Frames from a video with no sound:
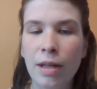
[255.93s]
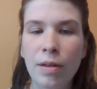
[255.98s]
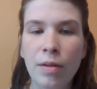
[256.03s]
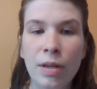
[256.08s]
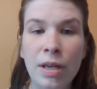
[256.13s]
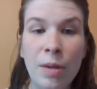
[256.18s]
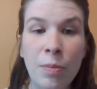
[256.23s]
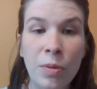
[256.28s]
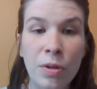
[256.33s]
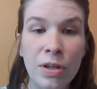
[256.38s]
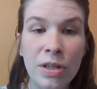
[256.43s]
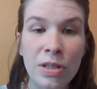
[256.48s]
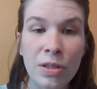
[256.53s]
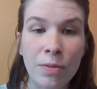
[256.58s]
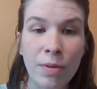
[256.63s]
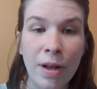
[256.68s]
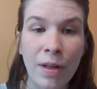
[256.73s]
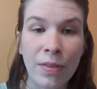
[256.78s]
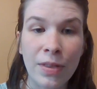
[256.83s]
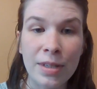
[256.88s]
nipple is
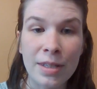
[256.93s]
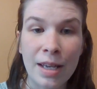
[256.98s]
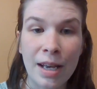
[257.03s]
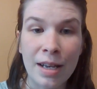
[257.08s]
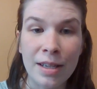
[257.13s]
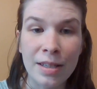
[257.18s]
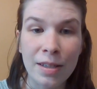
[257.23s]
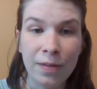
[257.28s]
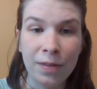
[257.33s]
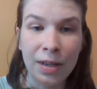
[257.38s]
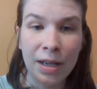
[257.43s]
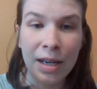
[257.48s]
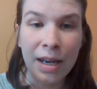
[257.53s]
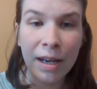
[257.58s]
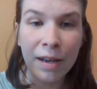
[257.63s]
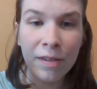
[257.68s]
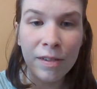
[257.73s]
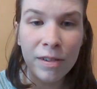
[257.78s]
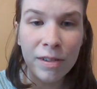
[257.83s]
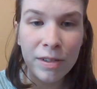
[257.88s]
around the size of a
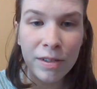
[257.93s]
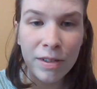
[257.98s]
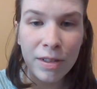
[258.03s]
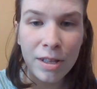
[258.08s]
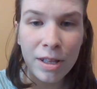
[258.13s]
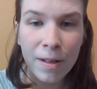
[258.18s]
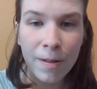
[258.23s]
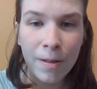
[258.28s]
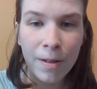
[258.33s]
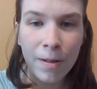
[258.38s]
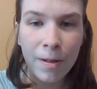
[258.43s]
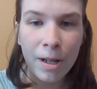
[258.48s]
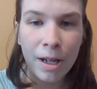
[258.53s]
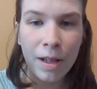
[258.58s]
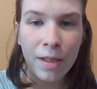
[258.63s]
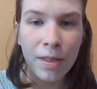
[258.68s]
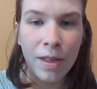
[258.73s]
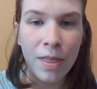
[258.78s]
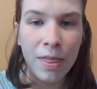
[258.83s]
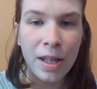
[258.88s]
nickel,
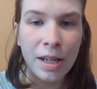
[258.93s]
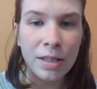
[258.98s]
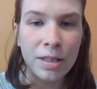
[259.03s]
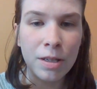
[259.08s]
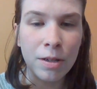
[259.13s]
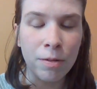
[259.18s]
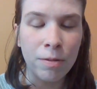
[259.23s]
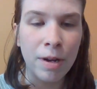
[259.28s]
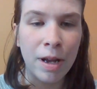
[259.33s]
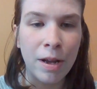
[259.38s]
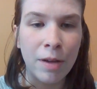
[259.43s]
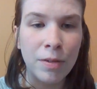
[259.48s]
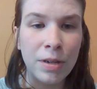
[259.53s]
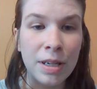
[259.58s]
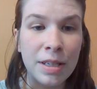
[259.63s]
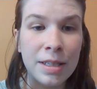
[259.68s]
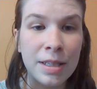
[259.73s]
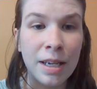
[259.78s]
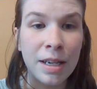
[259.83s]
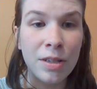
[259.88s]
then that's around
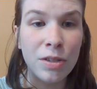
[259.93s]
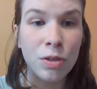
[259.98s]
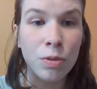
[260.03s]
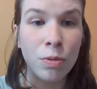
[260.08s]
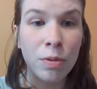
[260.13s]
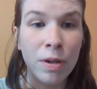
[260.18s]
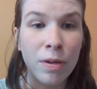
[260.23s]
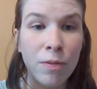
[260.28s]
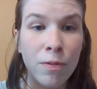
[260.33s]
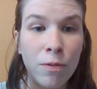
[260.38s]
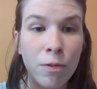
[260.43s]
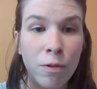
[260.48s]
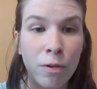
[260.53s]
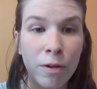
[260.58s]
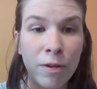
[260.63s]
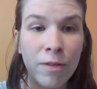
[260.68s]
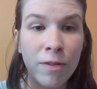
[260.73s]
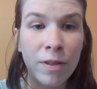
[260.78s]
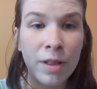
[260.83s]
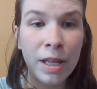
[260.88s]
a size
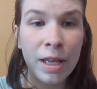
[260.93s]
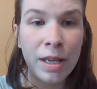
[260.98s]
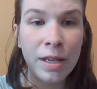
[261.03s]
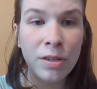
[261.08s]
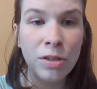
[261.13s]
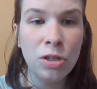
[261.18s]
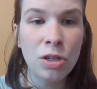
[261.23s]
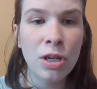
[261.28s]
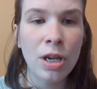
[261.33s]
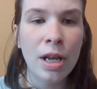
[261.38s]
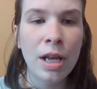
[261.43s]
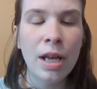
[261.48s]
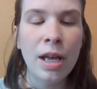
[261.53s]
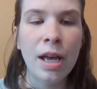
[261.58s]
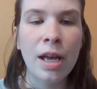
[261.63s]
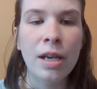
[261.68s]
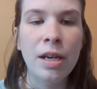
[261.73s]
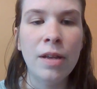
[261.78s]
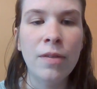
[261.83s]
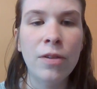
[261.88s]
24 phalange.
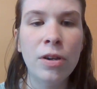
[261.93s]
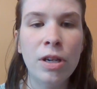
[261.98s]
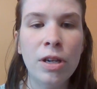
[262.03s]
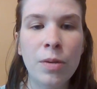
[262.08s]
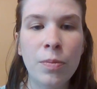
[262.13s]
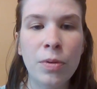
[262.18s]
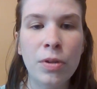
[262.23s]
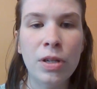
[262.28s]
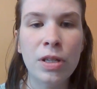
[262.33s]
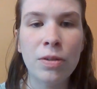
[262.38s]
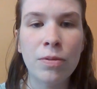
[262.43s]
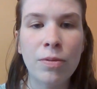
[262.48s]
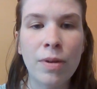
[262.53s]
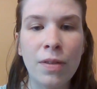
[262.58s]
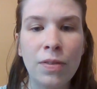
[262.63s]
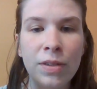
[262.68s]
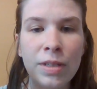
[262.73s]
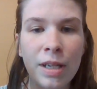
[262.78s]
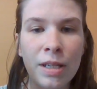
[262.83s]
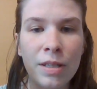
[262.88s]
And if your nipple is around
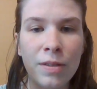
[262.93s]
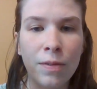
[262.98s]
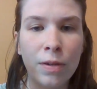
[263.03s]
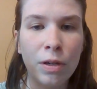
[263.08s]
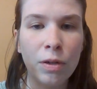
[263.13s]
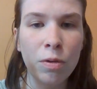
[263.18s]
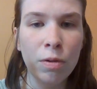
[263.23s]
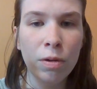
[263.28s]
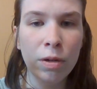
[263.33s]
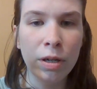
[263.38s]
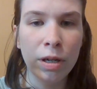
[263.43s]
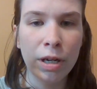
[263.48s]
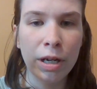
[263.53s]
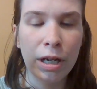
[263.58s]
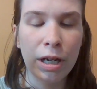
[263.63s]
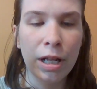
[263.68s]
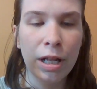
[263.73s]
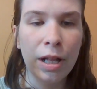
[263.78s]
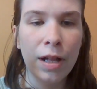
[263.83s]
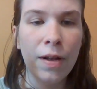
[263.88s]
the size of a
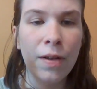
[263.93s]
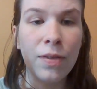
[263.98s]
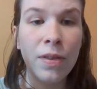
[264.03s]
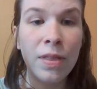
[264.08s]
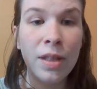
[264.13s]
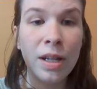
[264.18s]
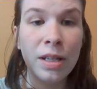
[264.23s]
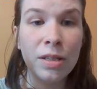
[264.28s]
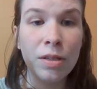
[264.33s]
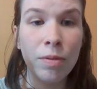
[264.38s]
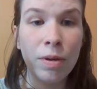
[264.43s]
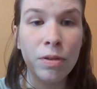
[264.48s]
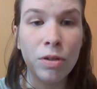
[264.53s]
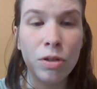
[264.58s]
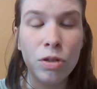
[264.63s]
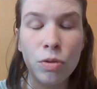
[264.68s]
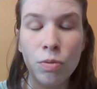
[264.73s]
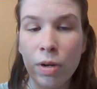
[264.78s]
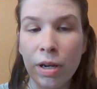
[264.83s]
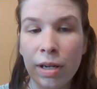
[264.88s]
quarter, then that's around
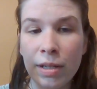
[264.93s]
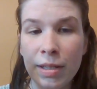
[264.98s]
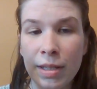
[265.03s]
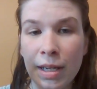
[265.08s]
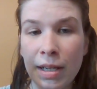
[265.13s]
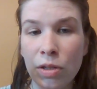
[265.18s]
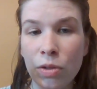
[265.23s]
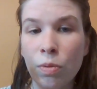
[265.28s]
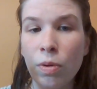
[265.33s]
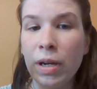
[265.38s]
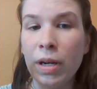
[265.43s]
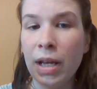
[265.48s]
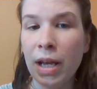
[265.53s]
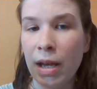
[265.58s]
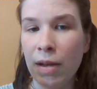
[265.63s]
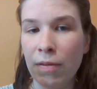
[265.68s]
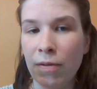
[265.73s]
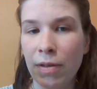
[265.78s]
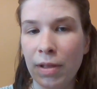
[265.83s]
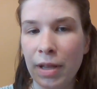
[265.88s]
a size
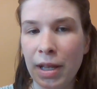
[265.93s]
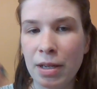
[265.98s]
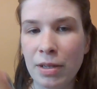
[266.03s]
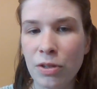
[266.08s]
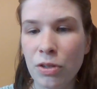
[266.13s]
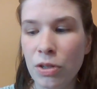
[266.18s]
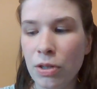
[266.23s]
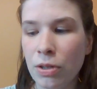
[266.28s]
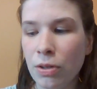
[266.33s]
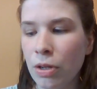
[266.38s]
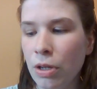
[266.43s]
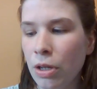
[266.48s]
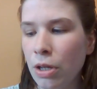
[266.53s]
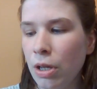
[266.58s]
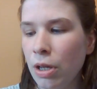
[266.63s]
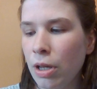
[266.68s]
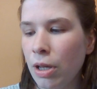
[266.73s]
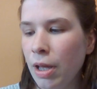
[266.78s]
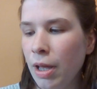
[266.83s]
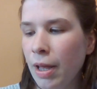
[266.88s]
28
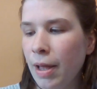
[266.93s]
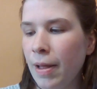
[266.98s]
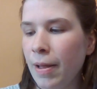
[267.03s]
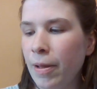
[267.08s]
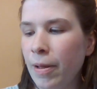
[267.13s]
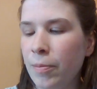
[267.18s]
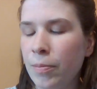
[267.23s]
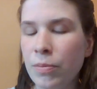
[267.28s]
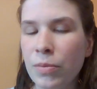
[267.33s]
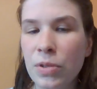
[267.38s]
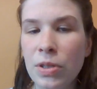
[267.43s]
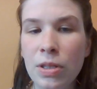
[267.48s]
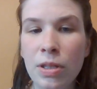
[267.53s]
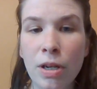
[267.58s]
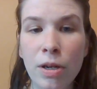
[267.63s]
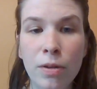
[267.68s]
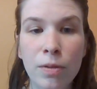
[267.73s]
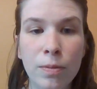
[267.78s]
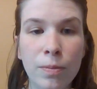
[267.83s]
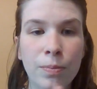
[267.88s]
phalange.
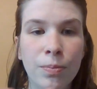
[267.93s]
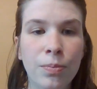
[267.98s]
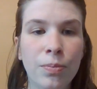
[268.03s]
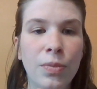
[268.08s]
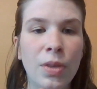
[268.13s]
So